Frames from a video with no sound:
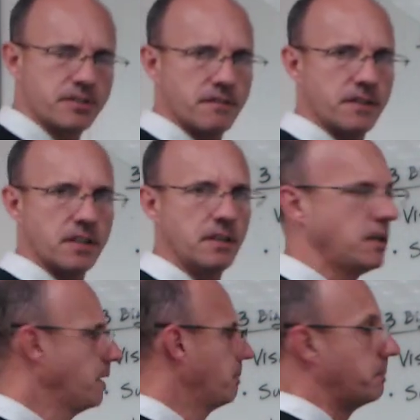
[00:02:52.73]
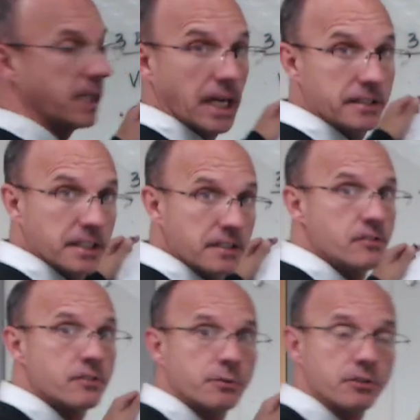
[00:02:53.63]
of the big
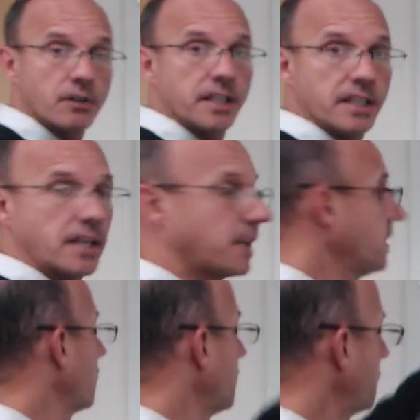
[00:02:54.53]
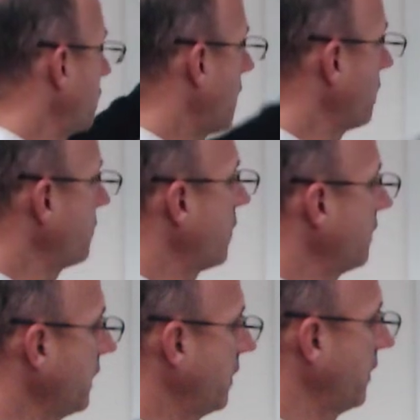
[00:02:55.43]
ideas that we're trying to get at here, these
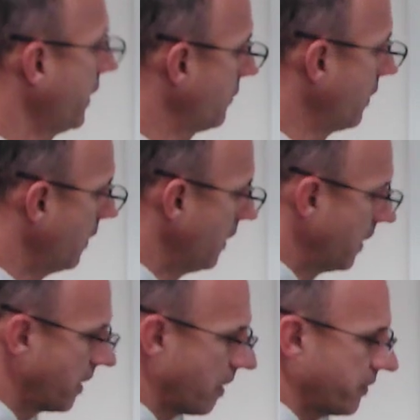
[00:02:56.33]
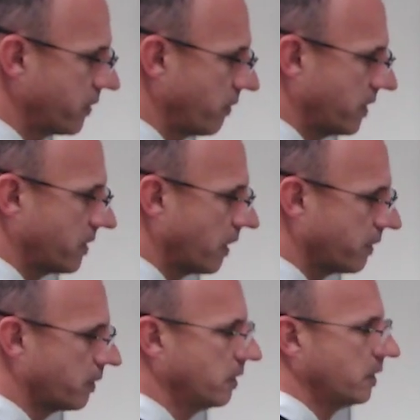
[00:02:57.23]
problem-solving areas, and also this
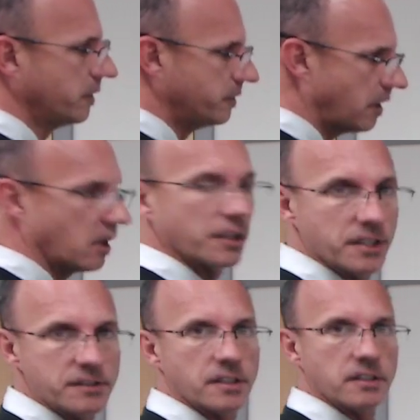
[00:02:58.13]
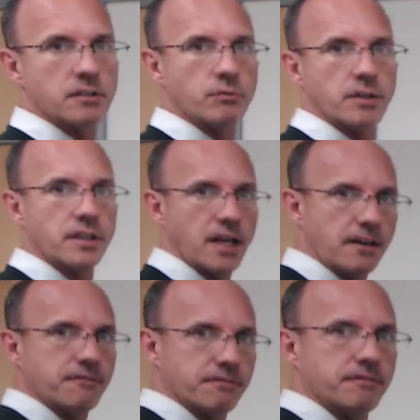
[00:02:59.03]
other knowledge that you want to
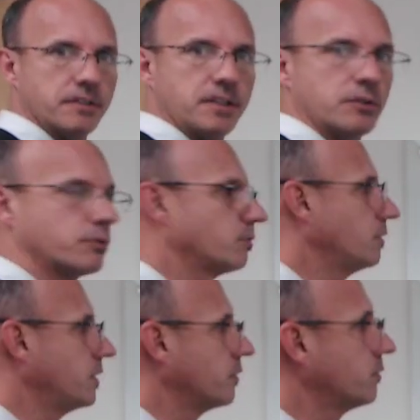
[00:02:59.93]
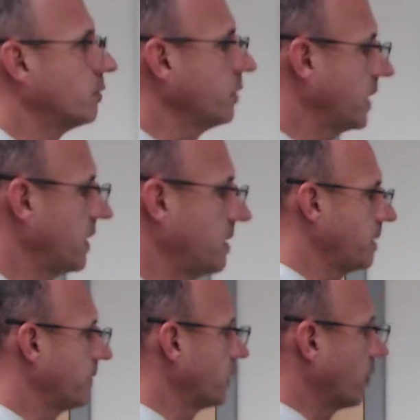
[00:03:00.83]
have in your toolkit
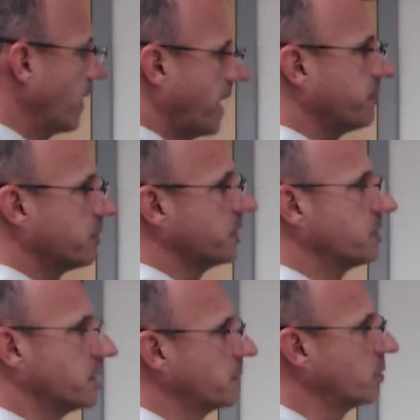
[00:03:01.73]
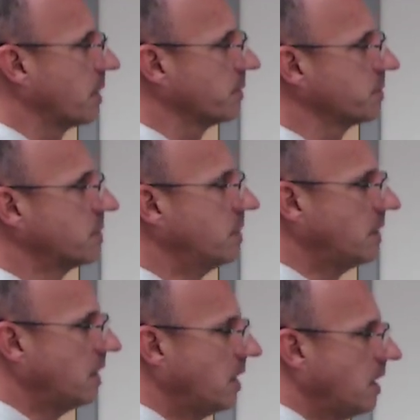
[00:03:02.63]
able to go after these big problems.
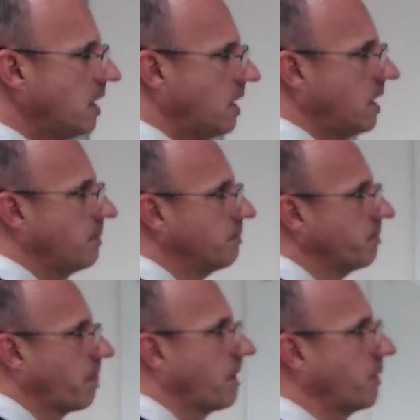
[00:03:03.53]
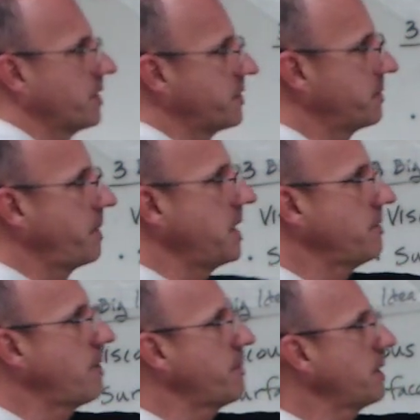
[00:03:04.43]
I want to
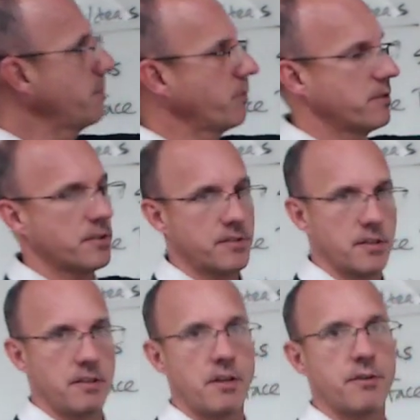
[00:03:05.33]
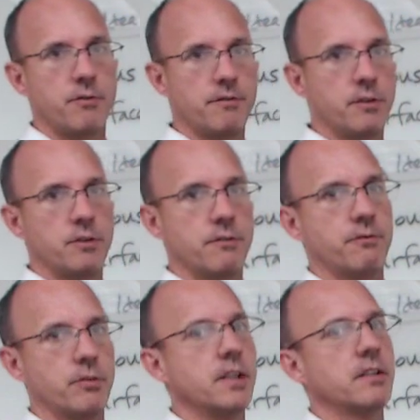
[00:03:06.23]
wrap up with just another review of
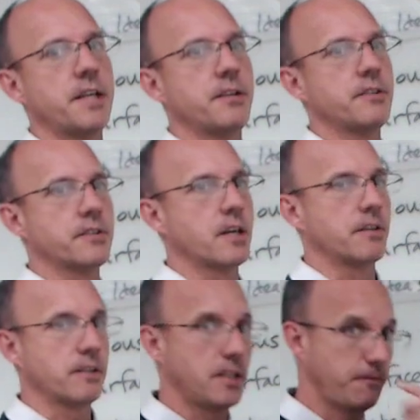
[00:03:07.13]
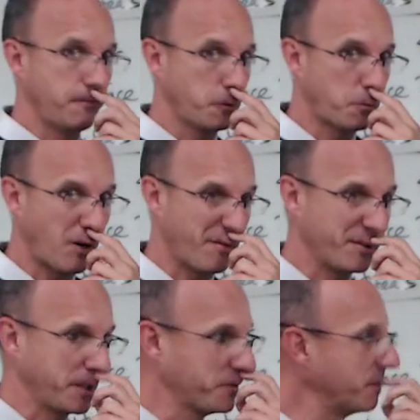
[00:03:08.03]
Greek letters, kind of key fluid
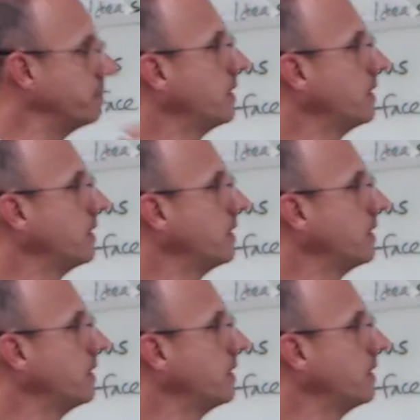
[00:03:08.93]
properties,